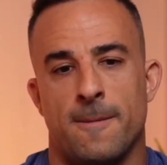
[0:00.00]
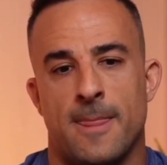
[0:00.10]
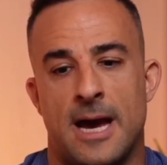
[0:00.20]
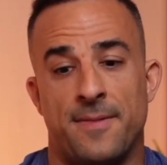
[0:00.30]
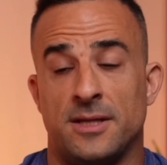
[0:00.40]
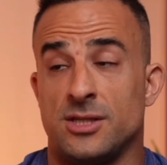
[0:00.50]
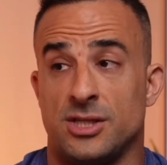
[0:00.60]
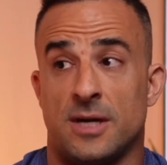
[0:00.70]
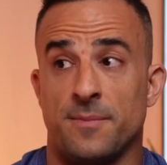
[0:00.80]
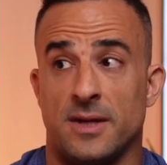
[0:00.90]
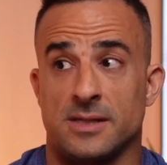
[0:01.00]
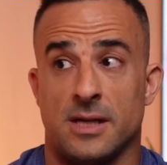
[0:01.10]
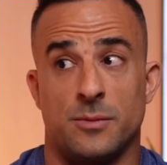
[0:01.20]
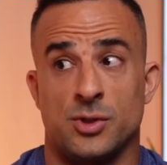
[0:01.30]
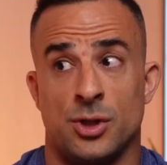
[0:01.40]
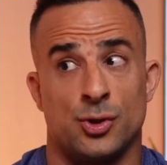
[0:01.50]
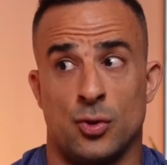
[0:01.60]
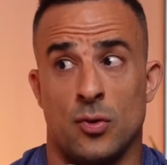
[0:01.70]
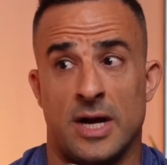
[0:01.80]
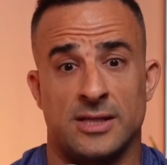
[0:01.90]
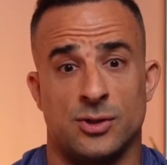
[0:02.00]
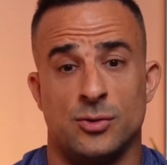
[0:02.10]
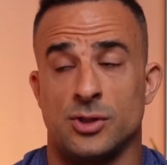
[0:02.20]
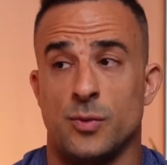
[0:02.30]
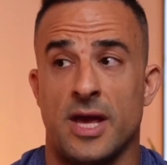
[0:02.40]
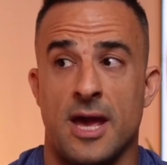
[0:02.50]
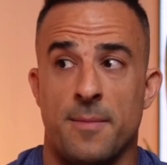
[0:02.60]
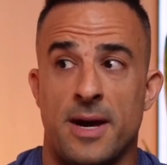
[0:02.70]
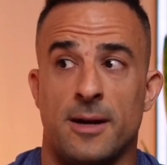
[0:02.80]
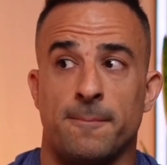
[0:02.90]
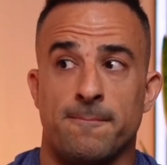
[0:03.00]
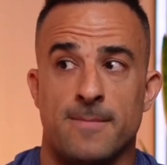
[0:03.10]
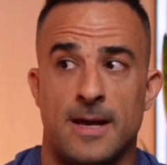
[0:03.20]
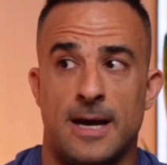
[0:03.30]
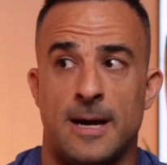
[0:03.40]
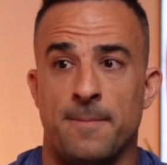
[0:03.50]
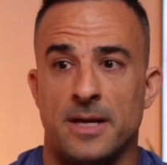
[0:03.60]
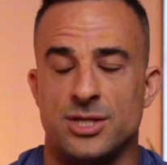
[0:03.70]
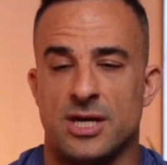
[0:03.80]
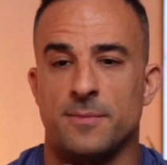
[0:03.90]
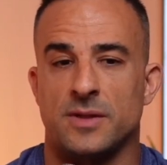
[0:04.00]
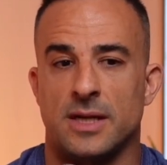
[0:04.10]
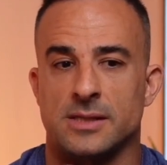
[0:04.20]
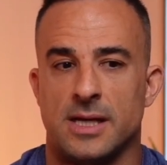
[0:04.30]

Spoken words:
And they just jumped us. Like it was no talk. As soon as we came out, they jumped us.